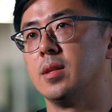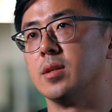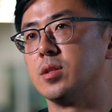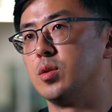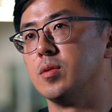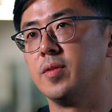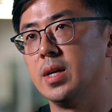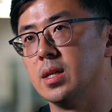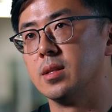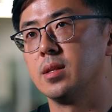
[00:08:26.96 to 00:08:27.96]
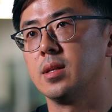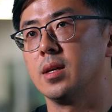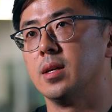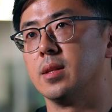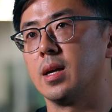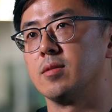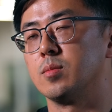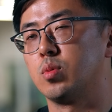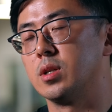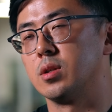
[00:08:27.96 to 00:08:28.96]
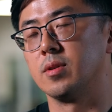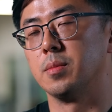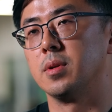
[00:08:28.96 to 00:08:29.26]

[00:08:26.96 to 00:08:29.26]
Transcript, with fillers: this new fund and they have pressure from